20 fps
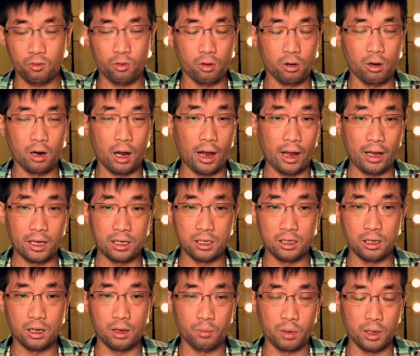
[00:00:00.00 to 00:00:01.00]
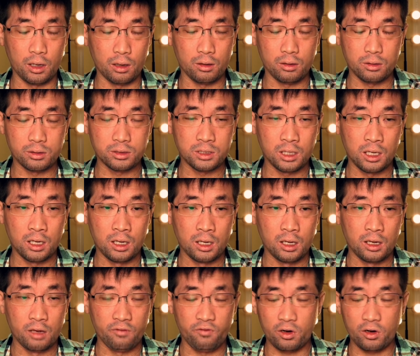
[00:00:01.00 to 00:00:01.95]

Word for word: or hiking up hills, if